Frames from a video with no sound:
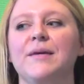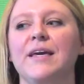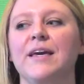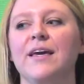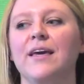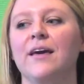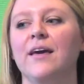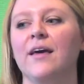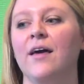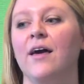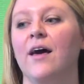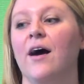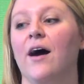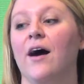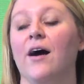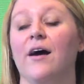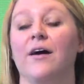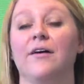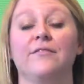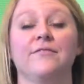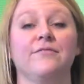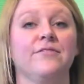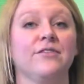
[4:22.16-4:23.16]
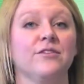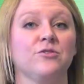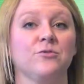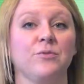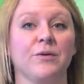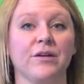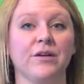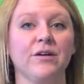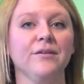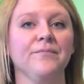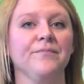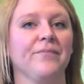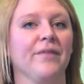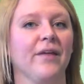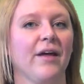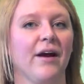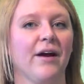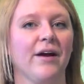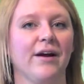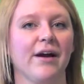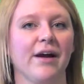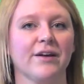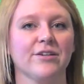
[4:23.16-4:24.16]
me via Twitter,
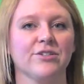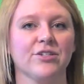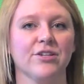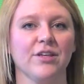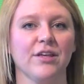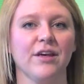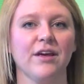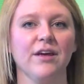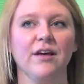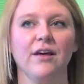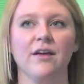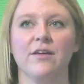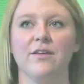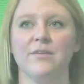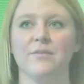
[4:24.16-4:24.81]
actually,